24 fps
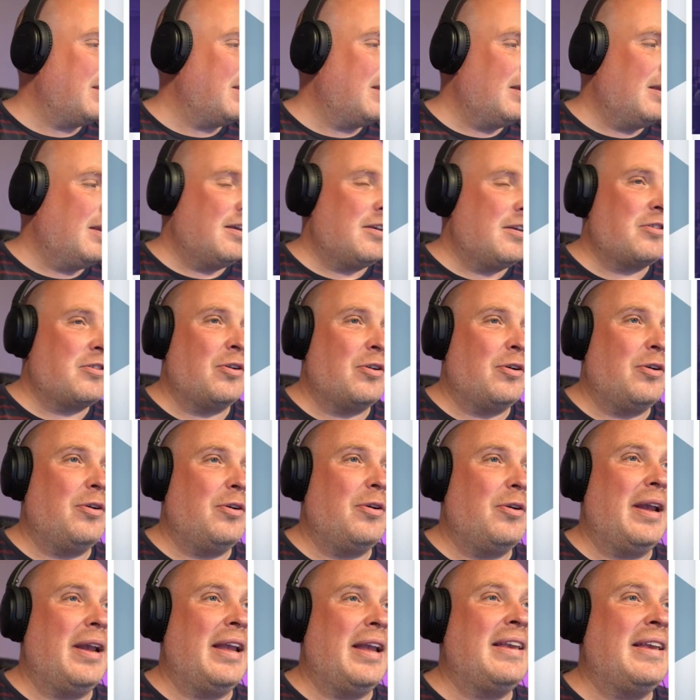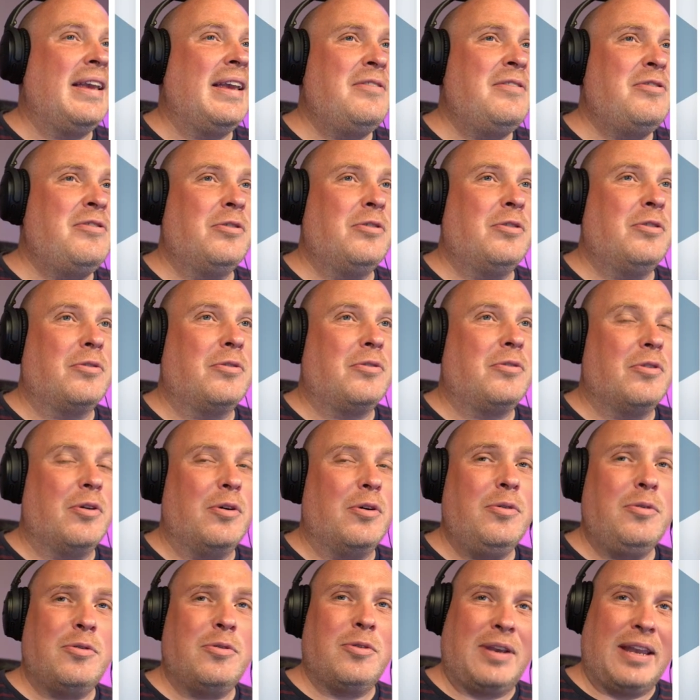So, in case you don't know,
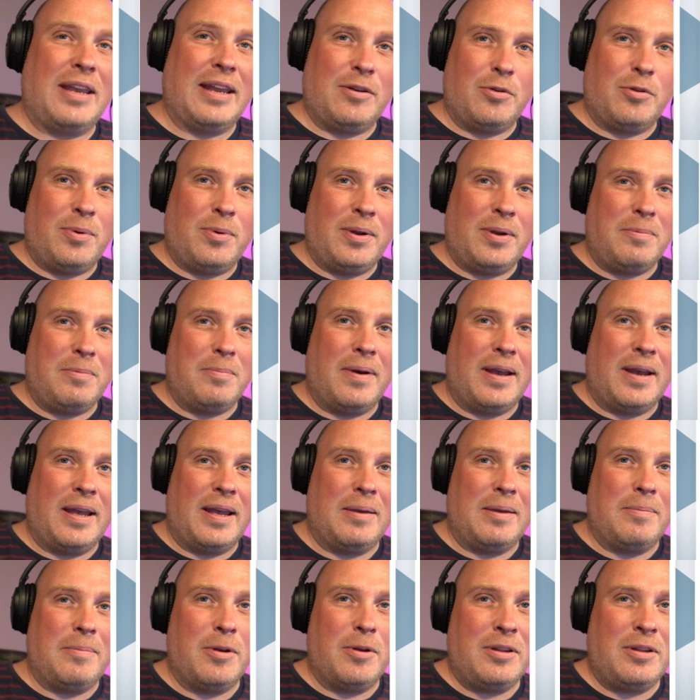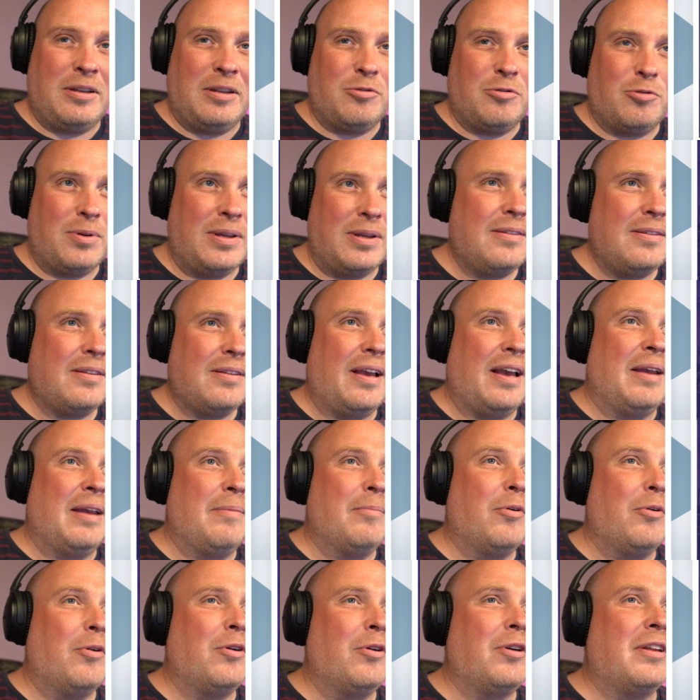together with my buddy Dries, I'm
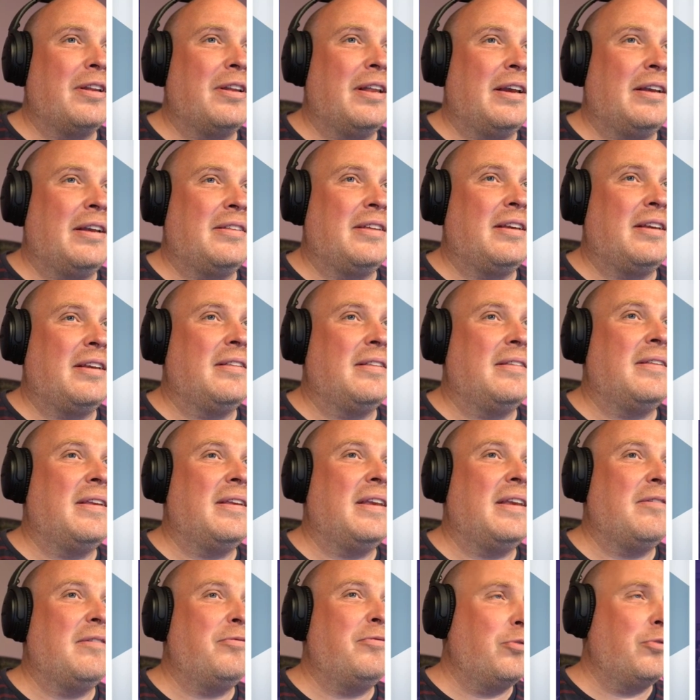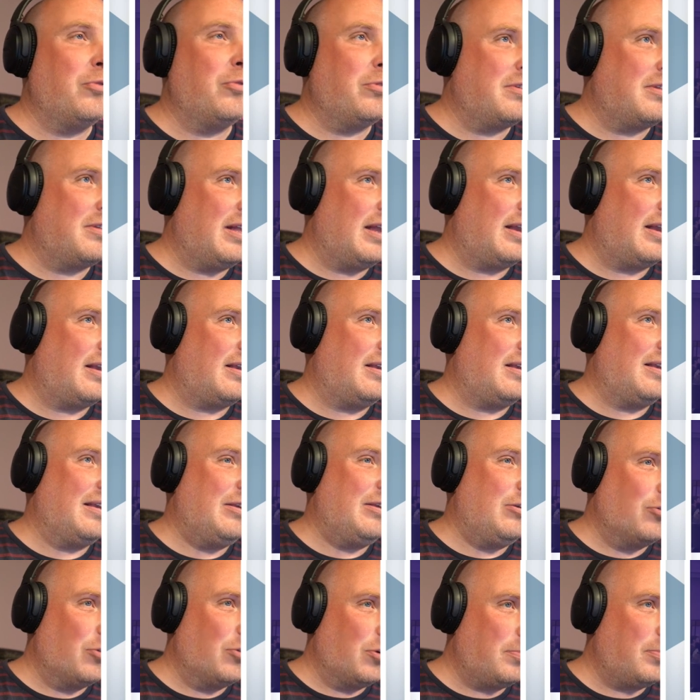organizing the Full Stack
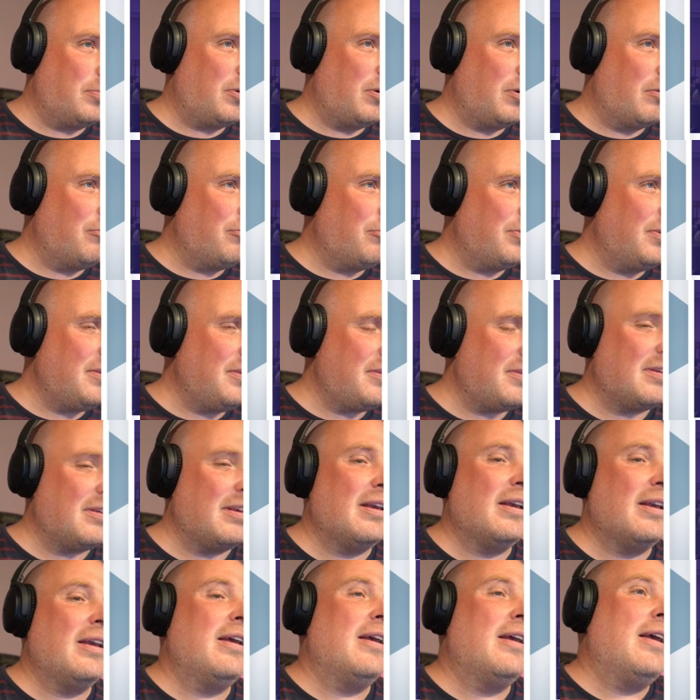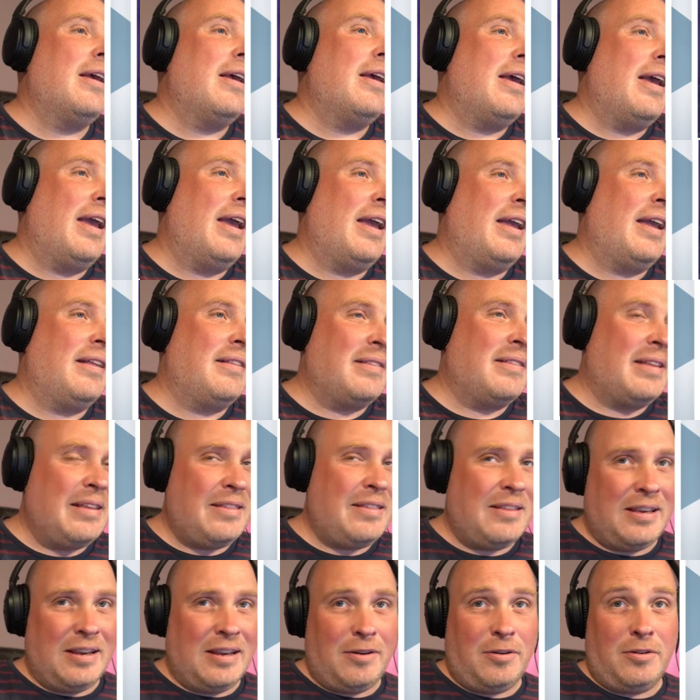Europe conference. And this
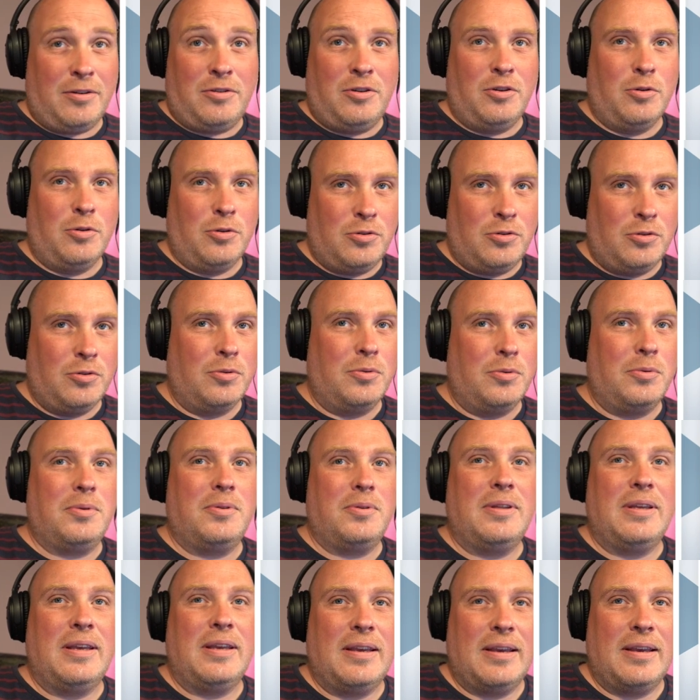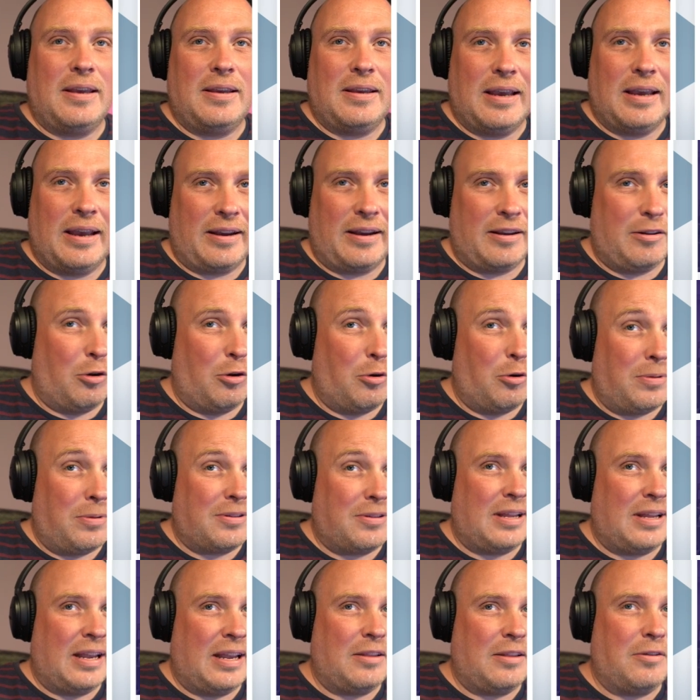year, due to the global
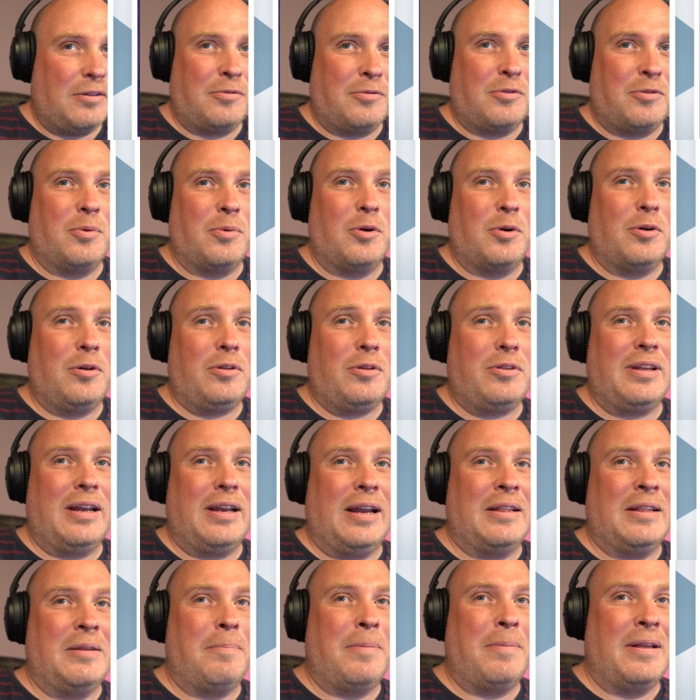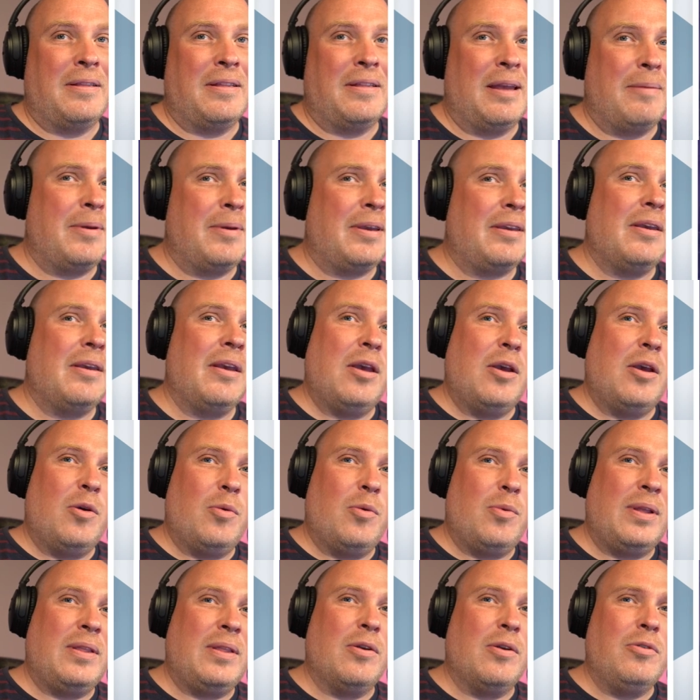state of the world and the pandemic,
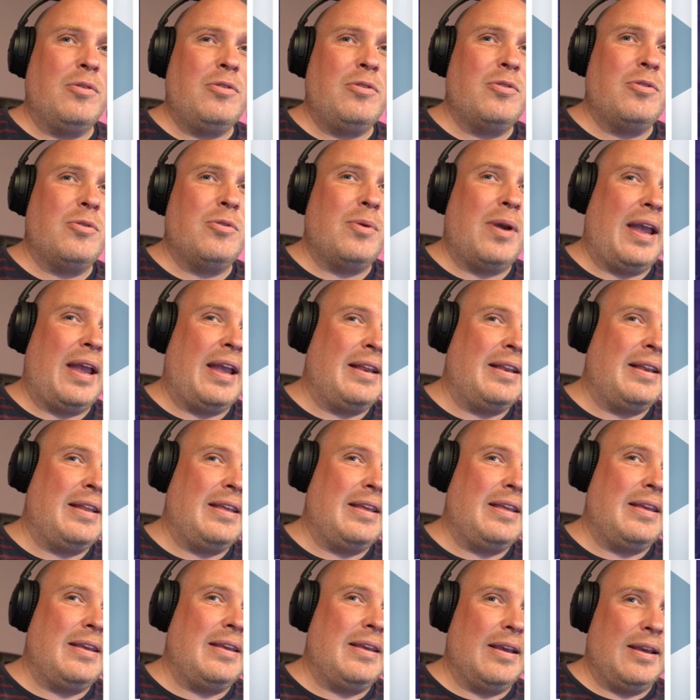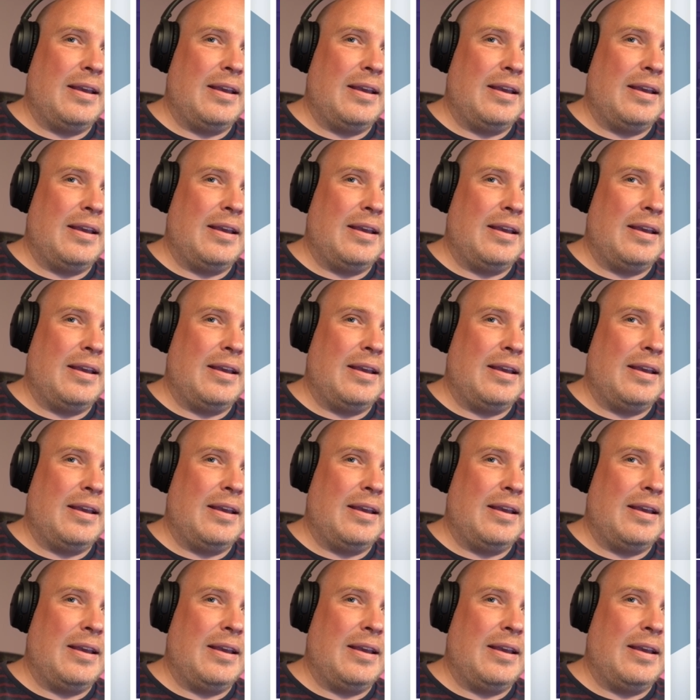we don't do any